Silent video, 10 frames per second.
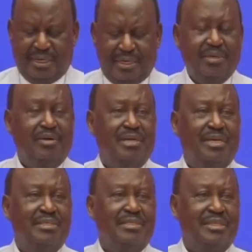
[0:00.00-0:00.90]
I
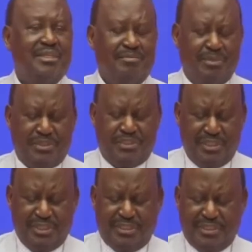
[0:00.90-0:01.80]
recognize and
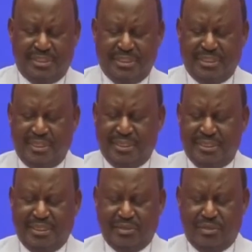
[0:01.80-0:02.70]
appreciate
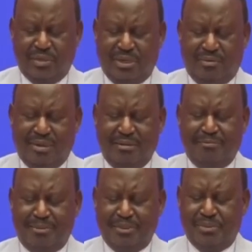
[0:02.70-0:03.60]
the role our
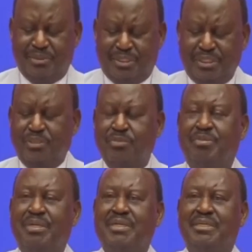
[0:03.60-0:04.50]
MPs continue to
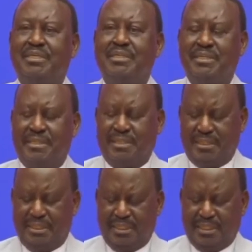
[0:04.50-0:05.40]
play
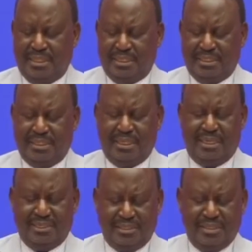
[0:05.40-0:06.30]
in the
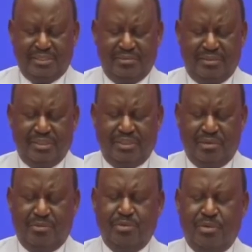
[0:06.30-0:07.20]
realization of this
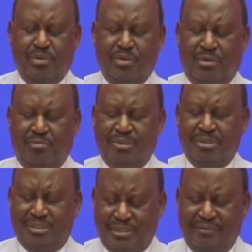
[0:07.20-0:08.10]
noble goal of
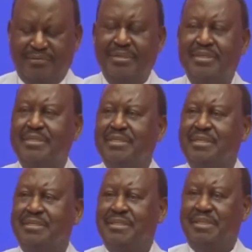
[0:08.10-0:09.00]
preserving
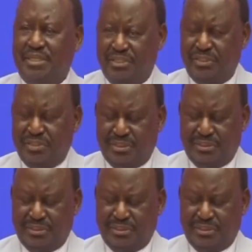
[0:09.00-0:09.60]
the nation.